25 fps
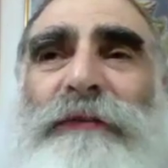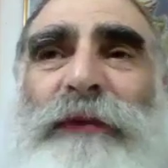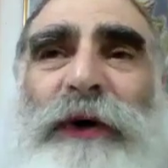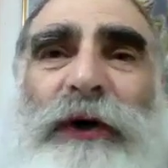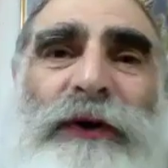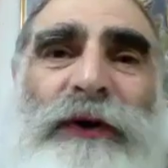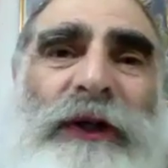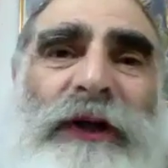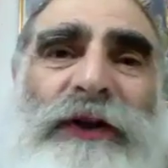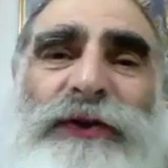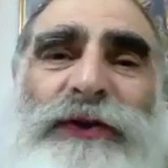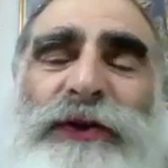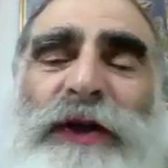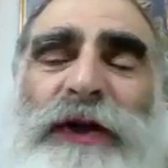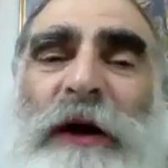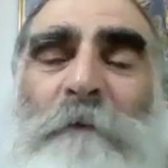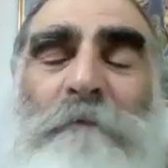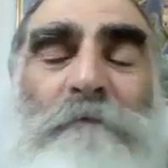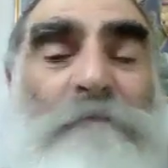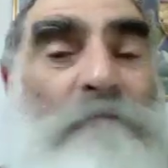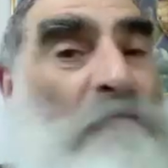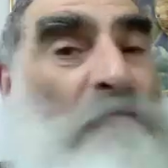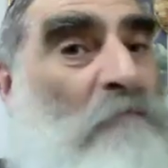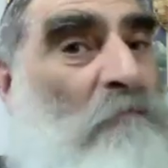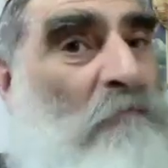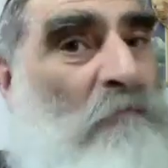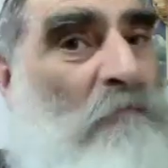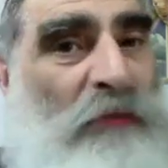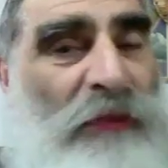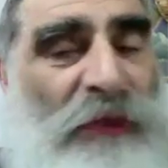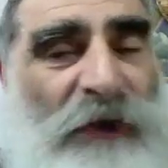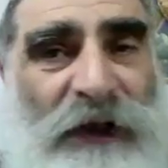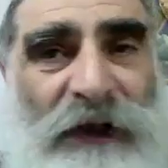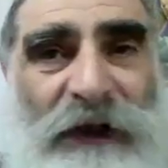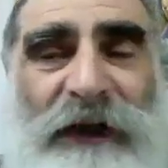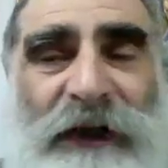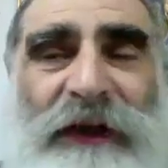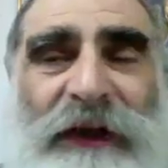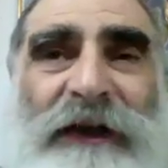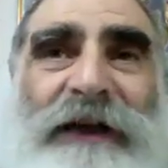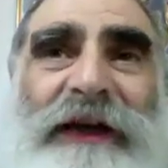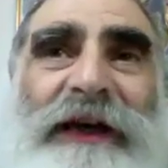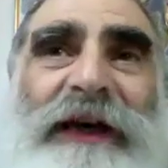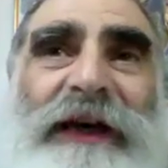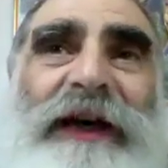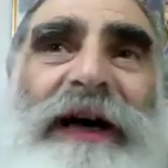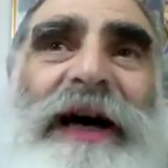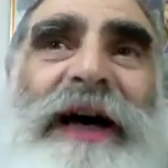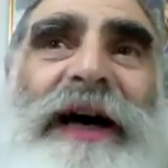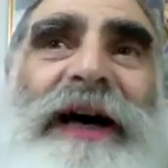Baruch Hashem,
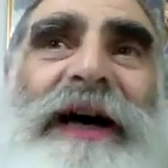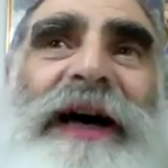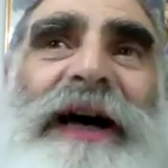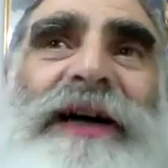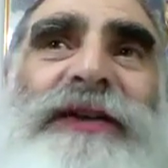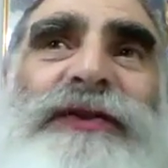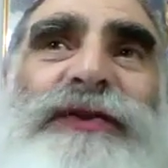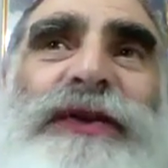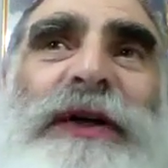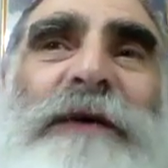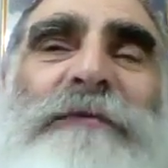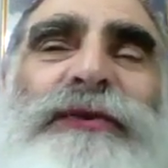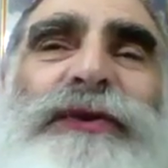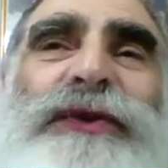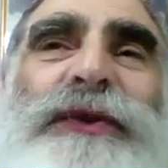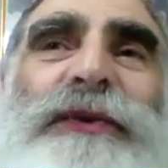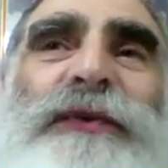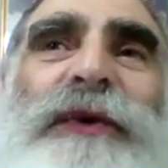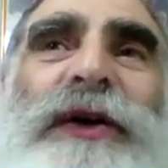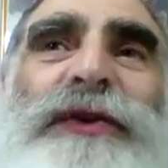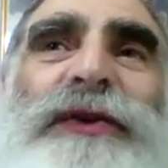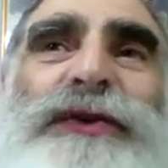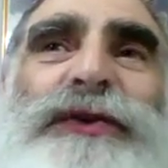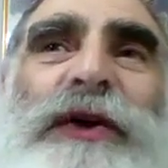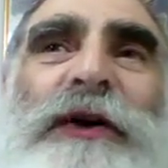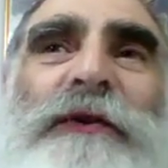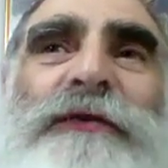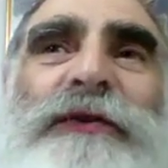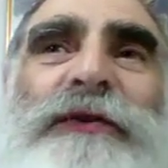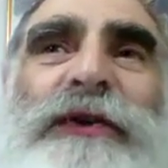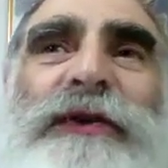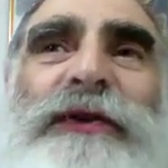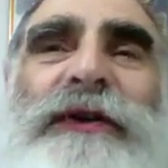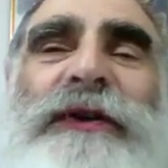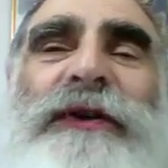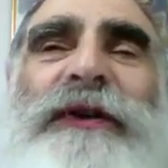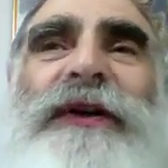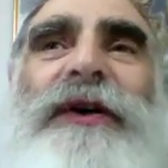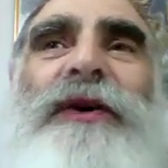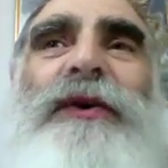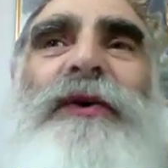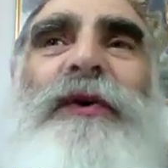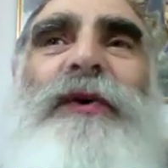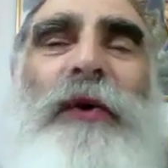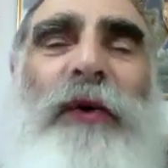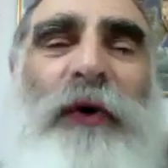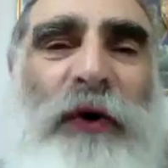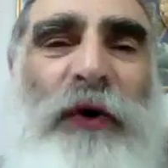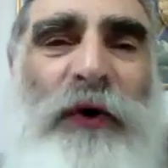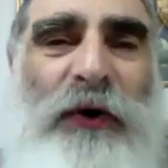Hashem should watch over
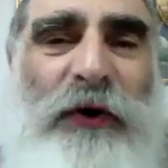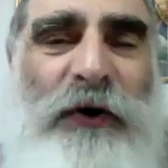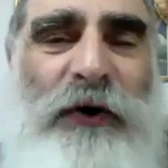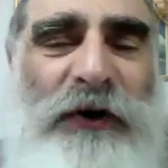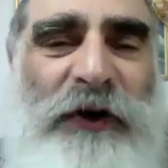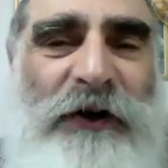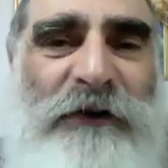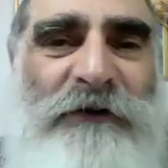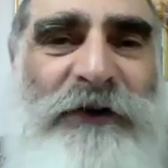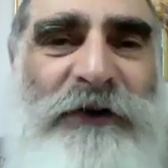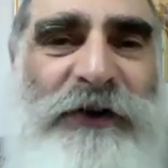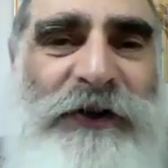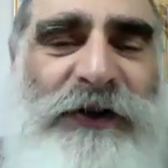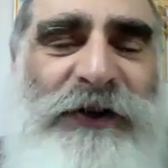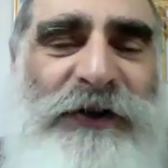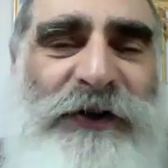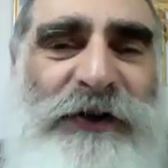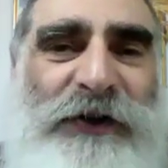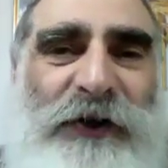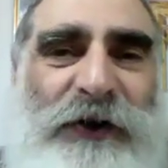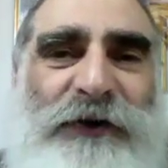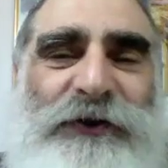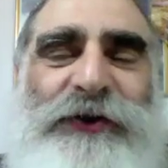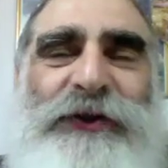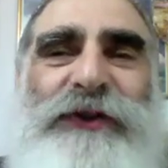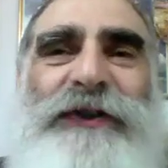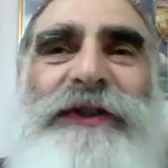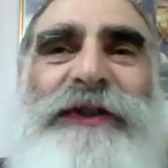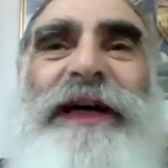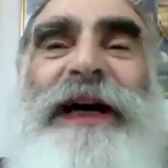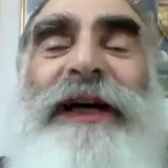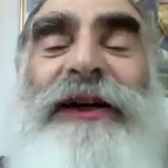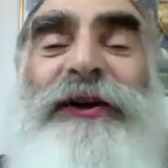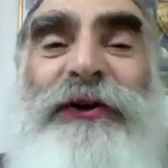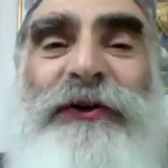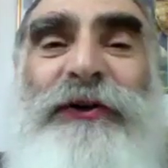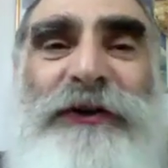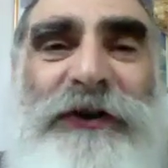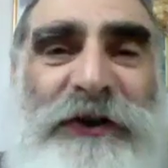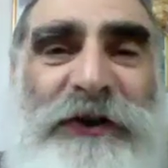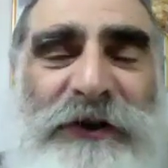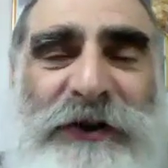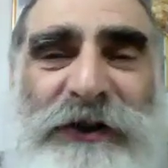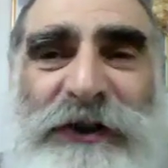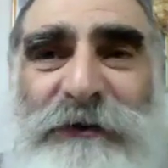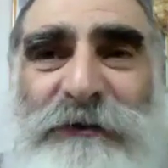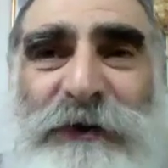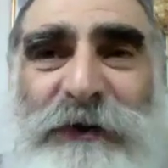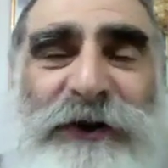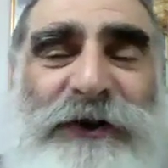all of these soldiers, not only
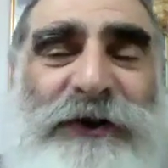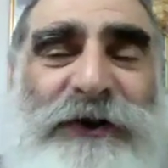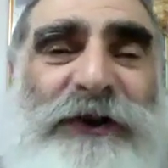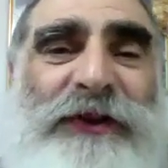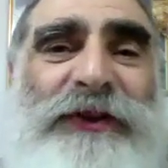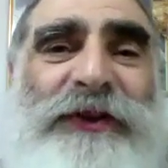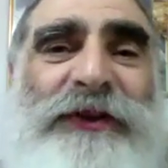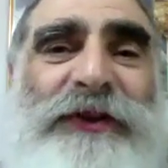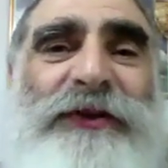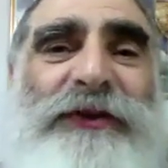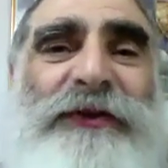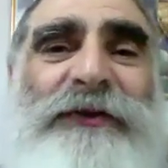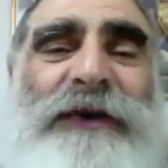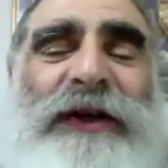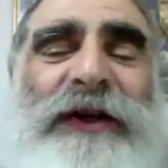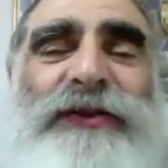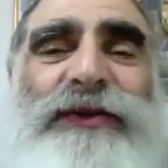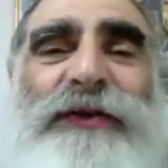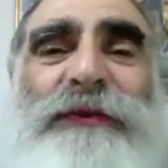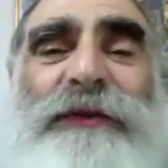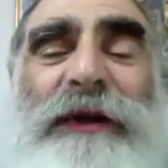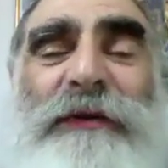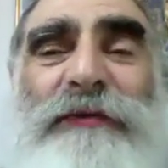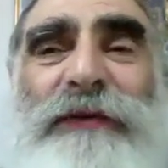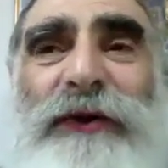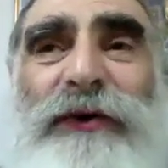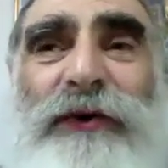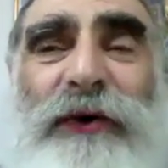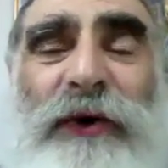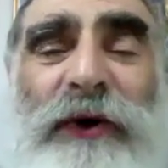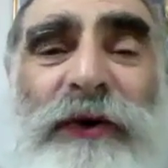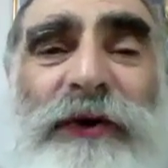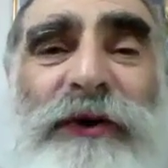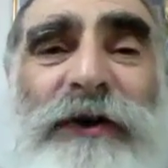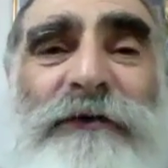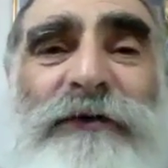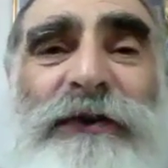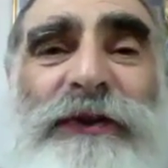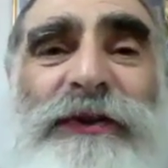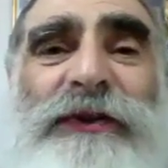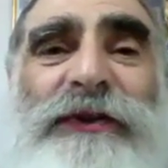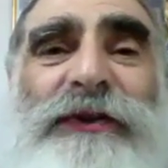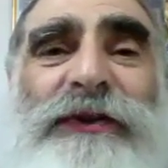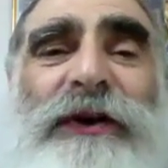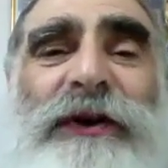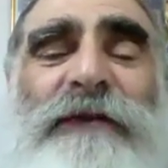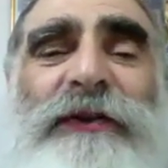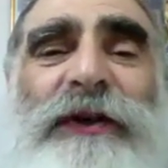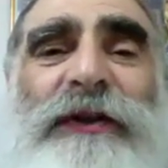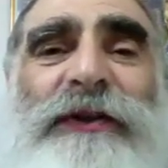this particular regiment, but all
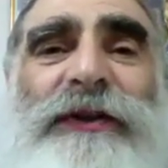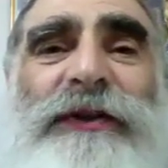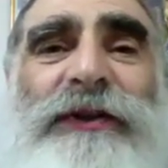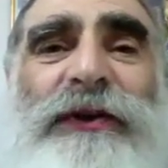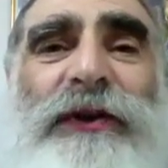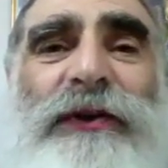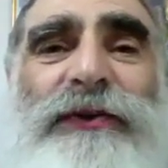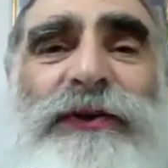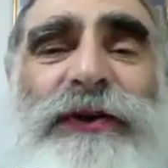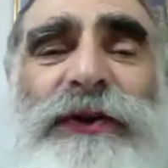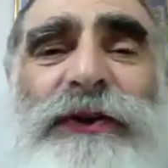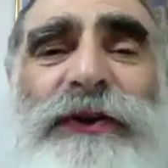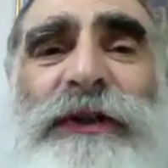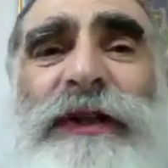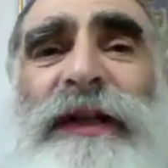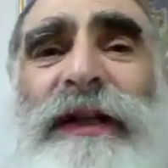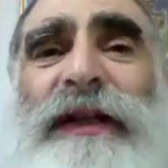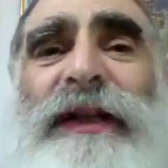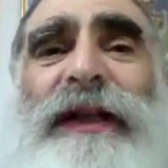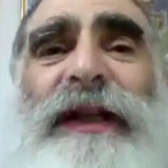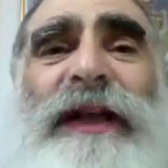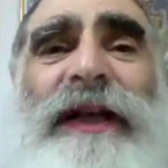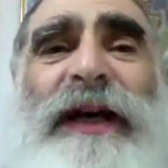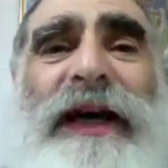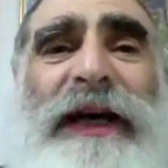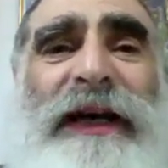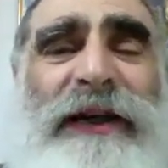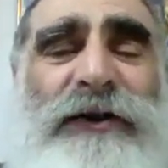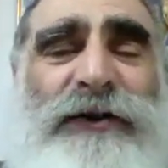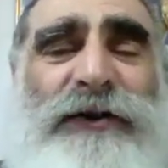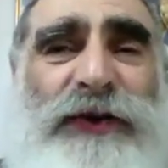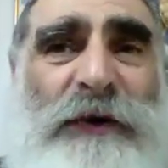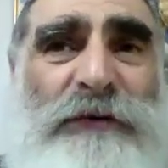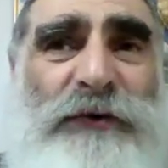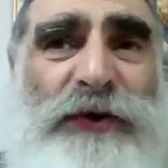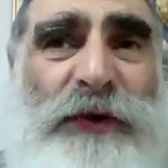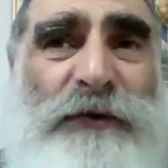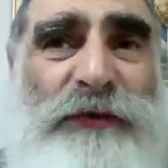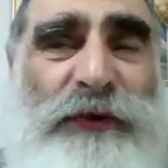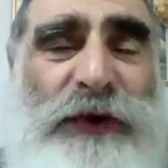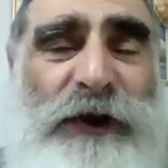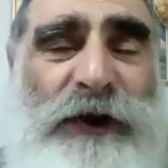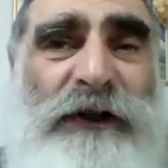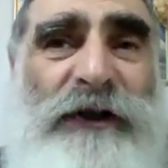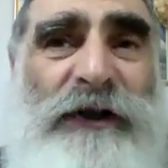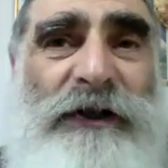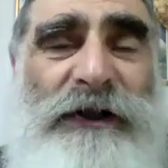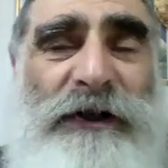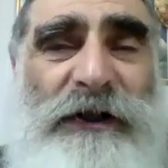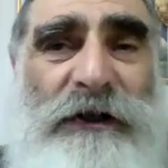of our soldiers, and Hashem should
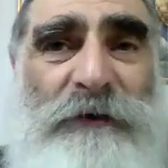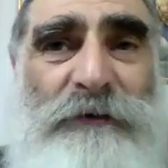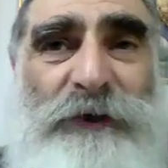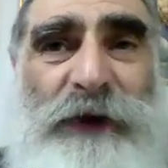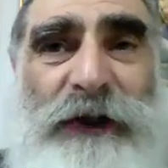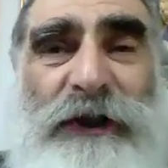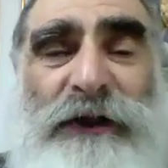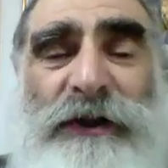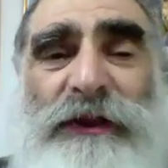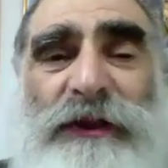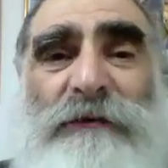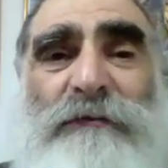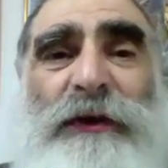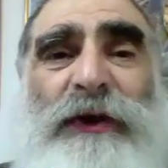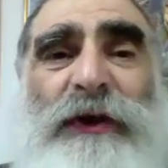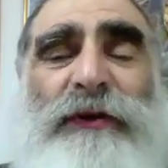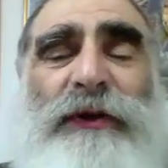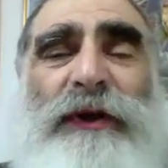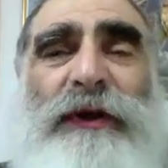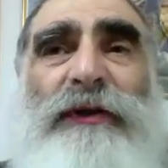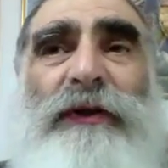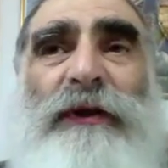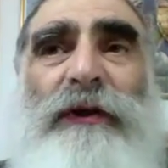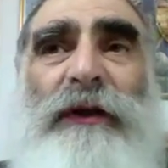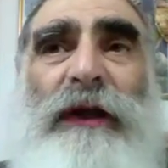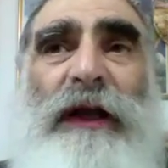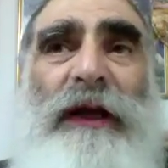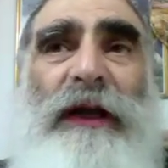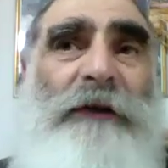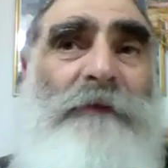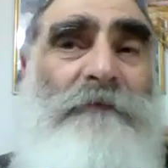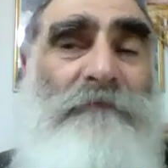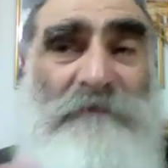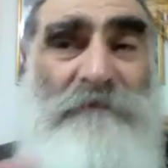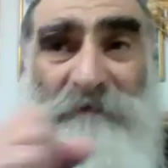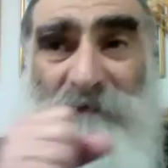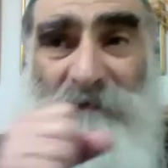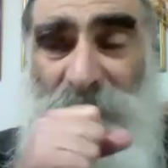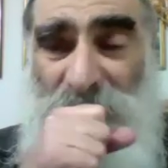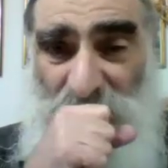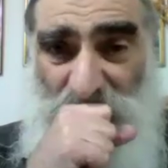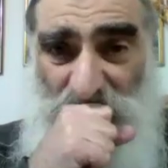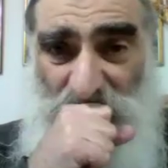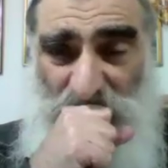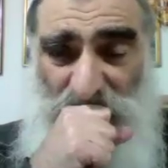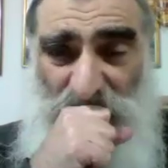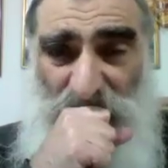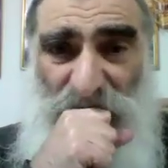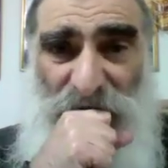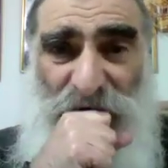bring us the biggest miracle
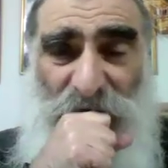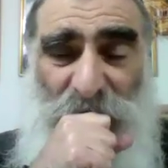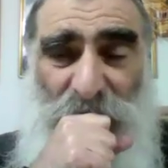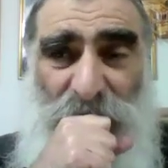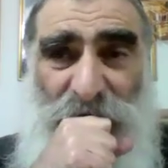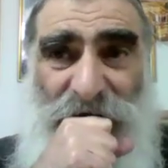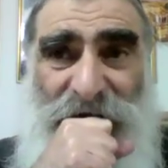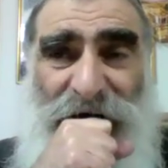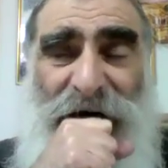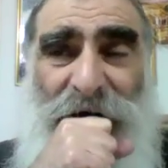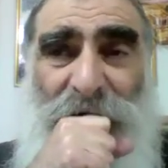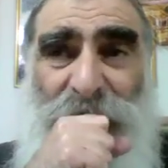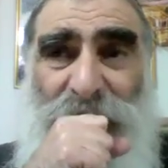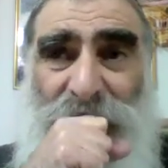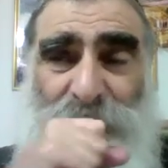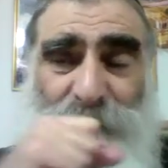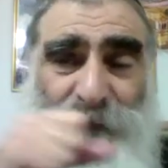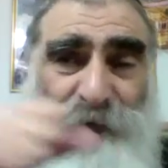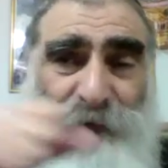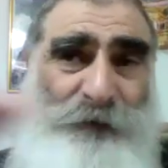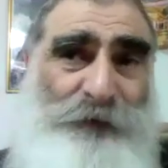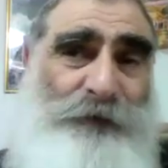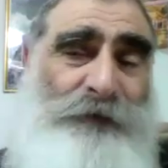without